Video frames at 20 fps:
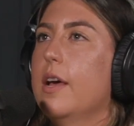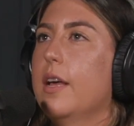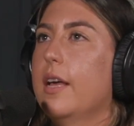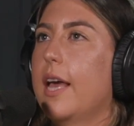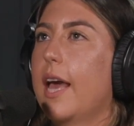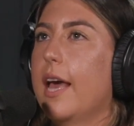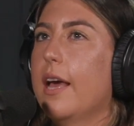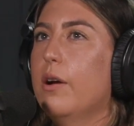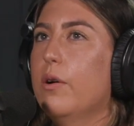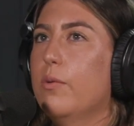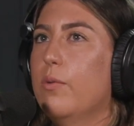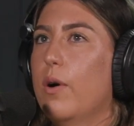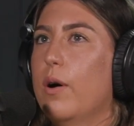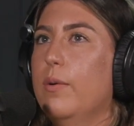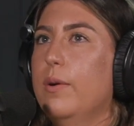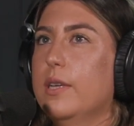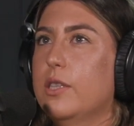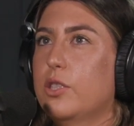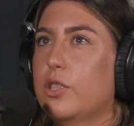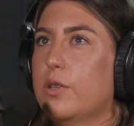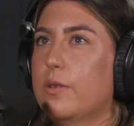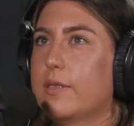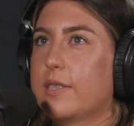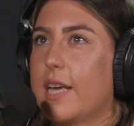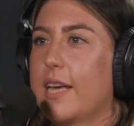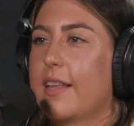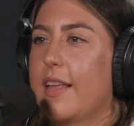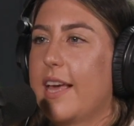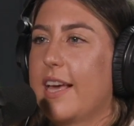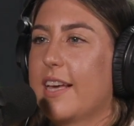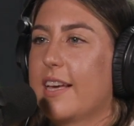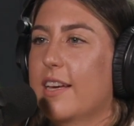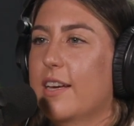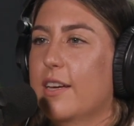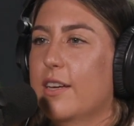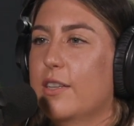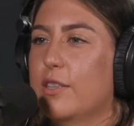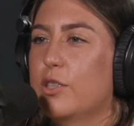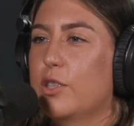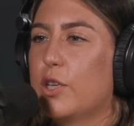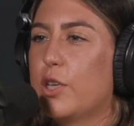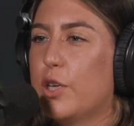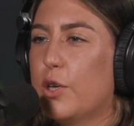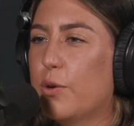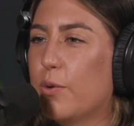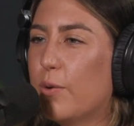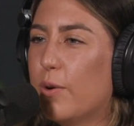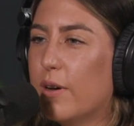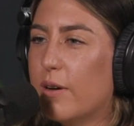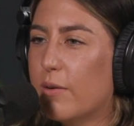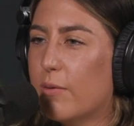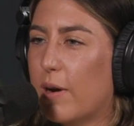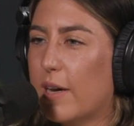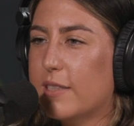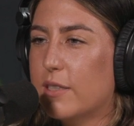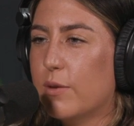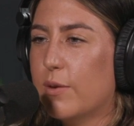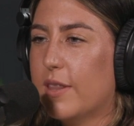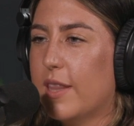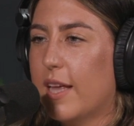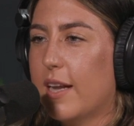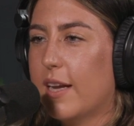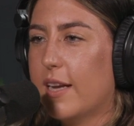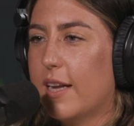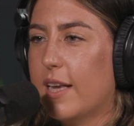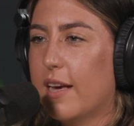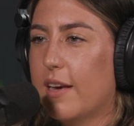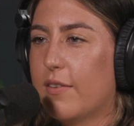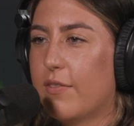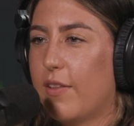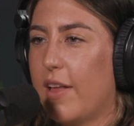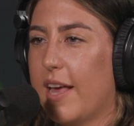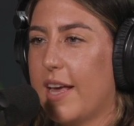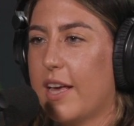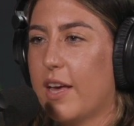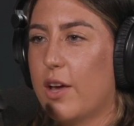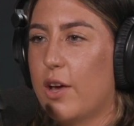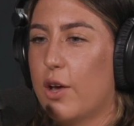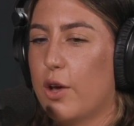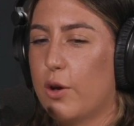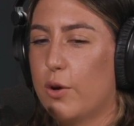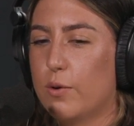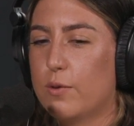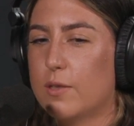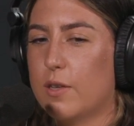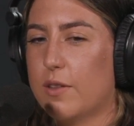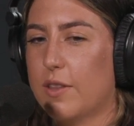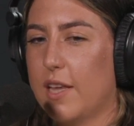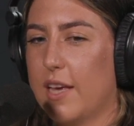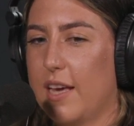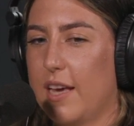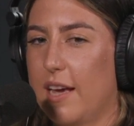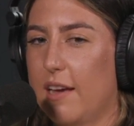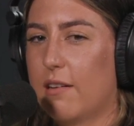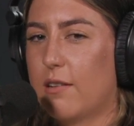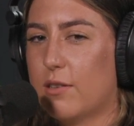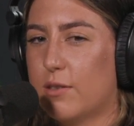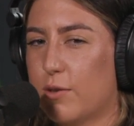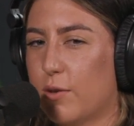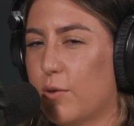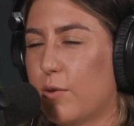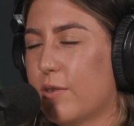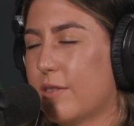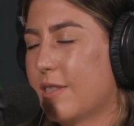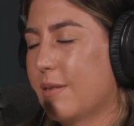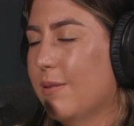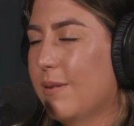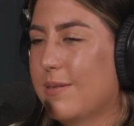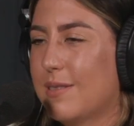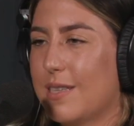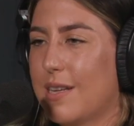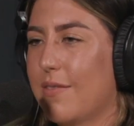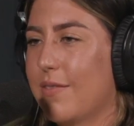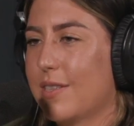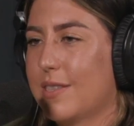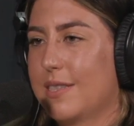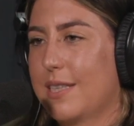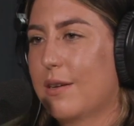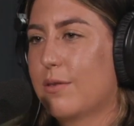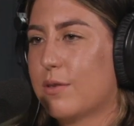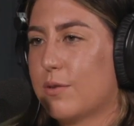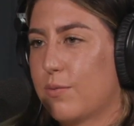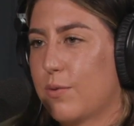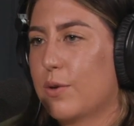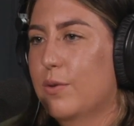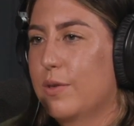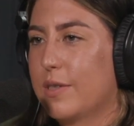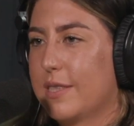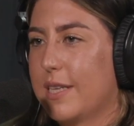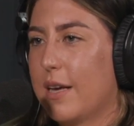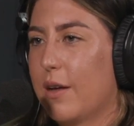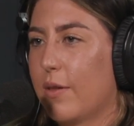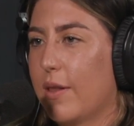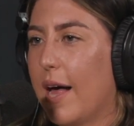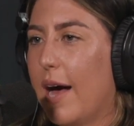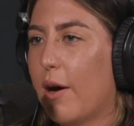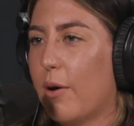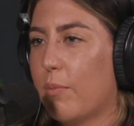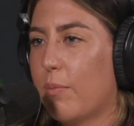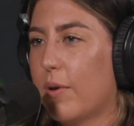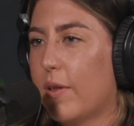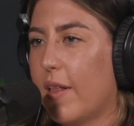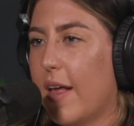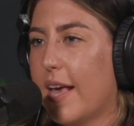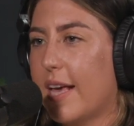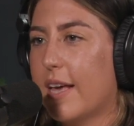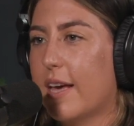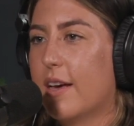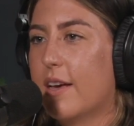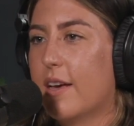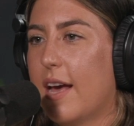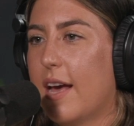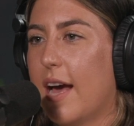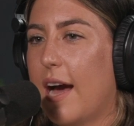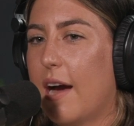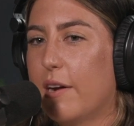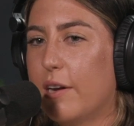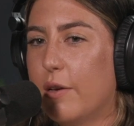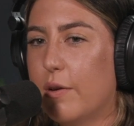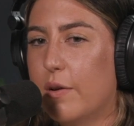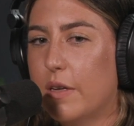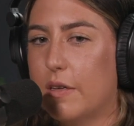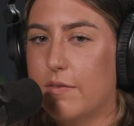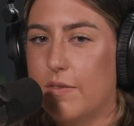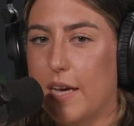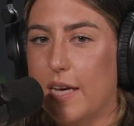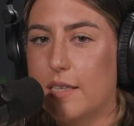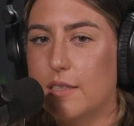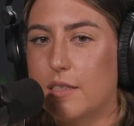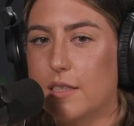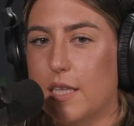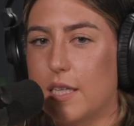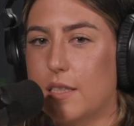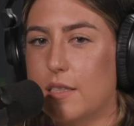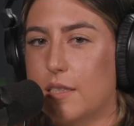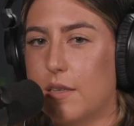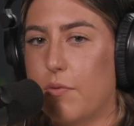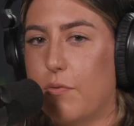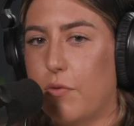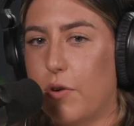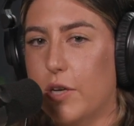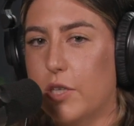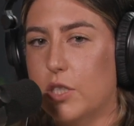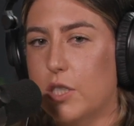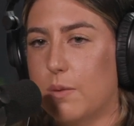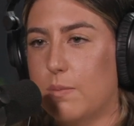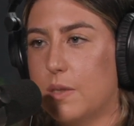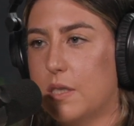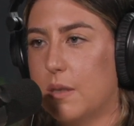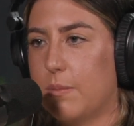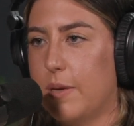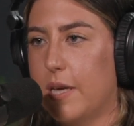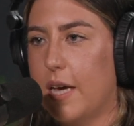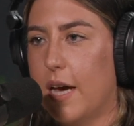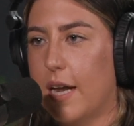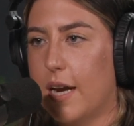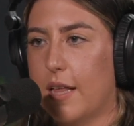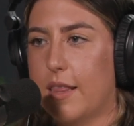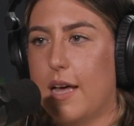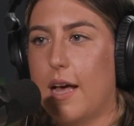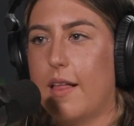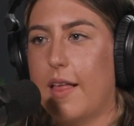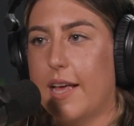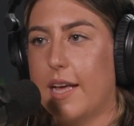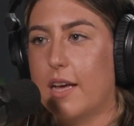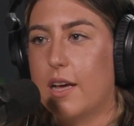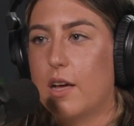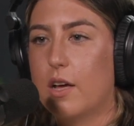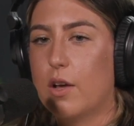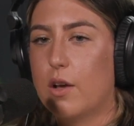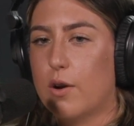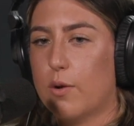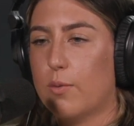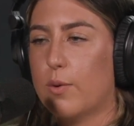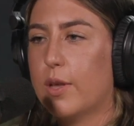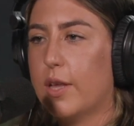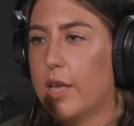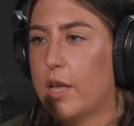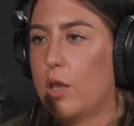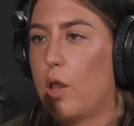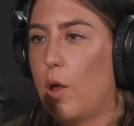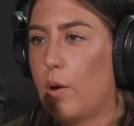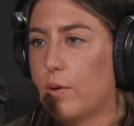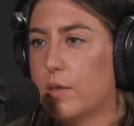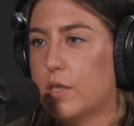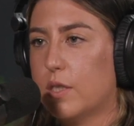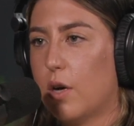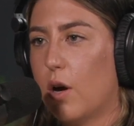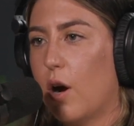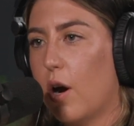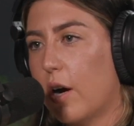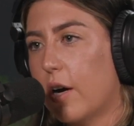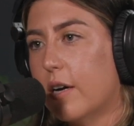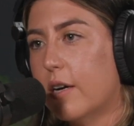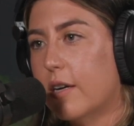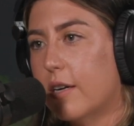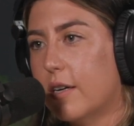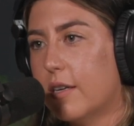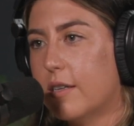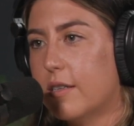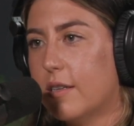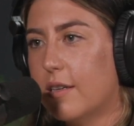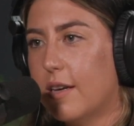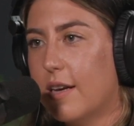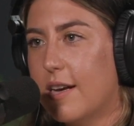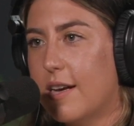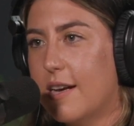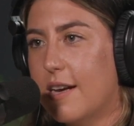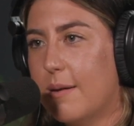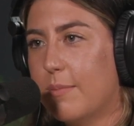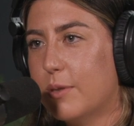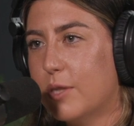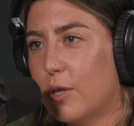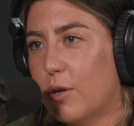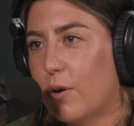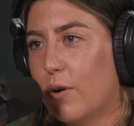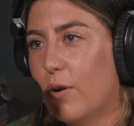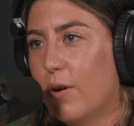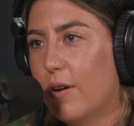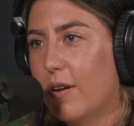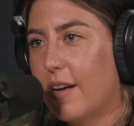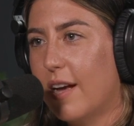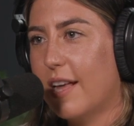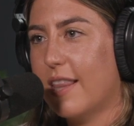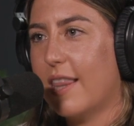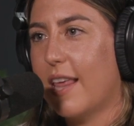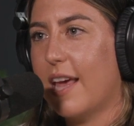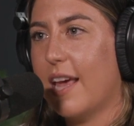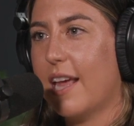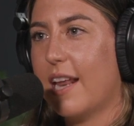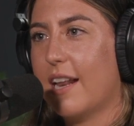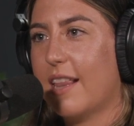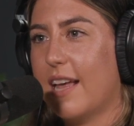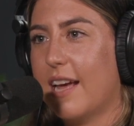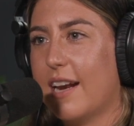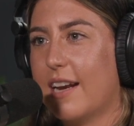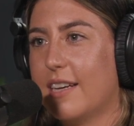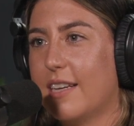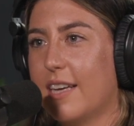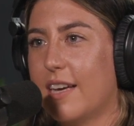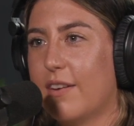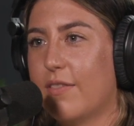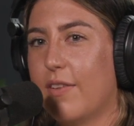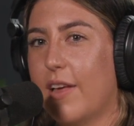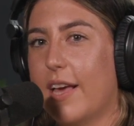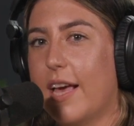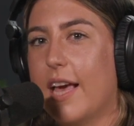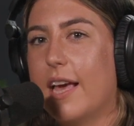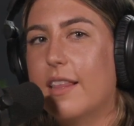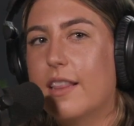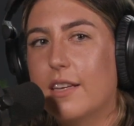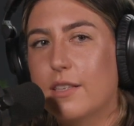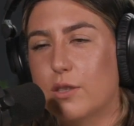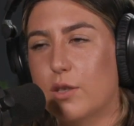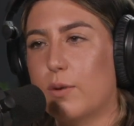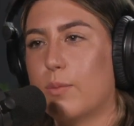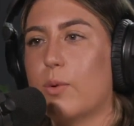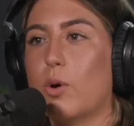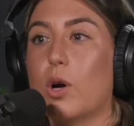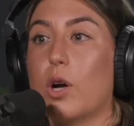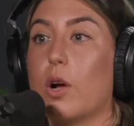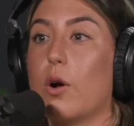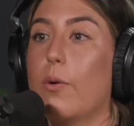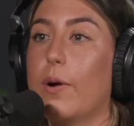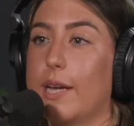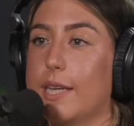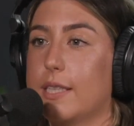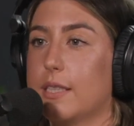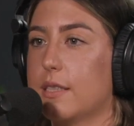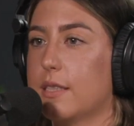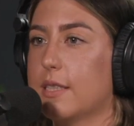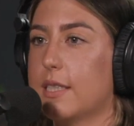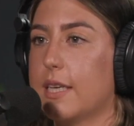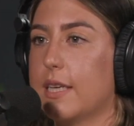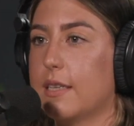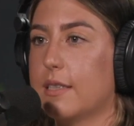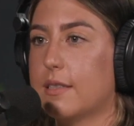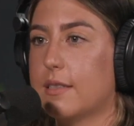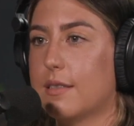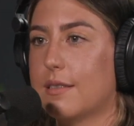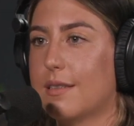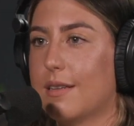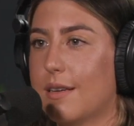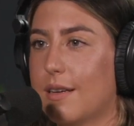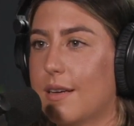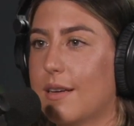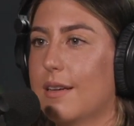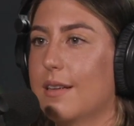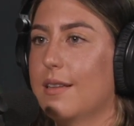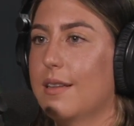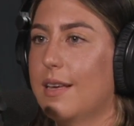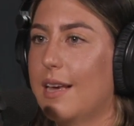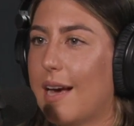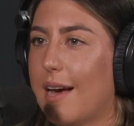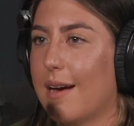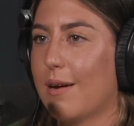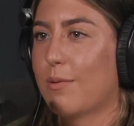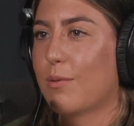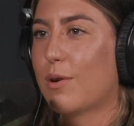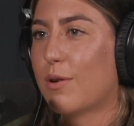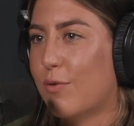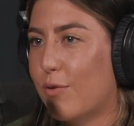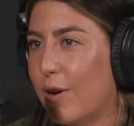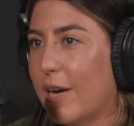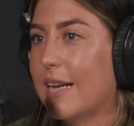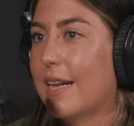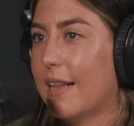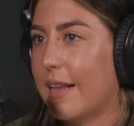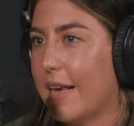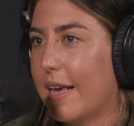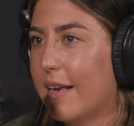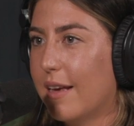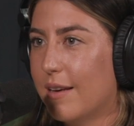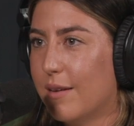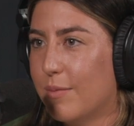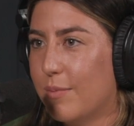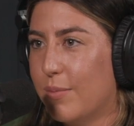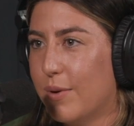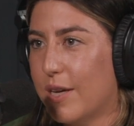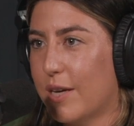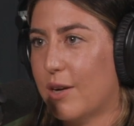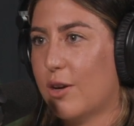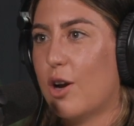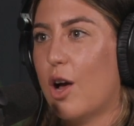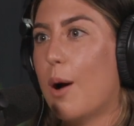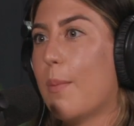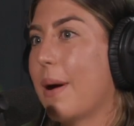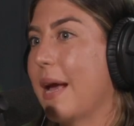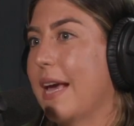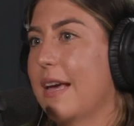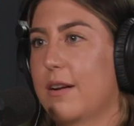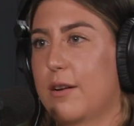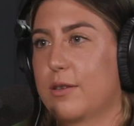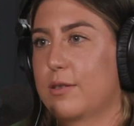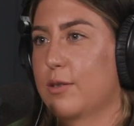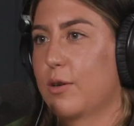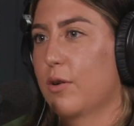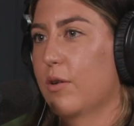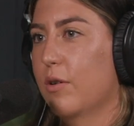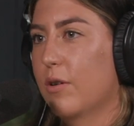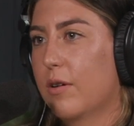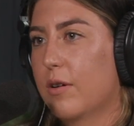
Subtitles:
Ka'eo, what would you say? Like, do you wrestle with that idea of like who's on the inner circle? Sometimes that even sounds rude to say out loud, but like, how do you invest in some friendships to be kind of that like really close to heart circle, and then that idea of like, hey, these are more acquaintances. Yeah, we're friendly, but you're not my inner circle.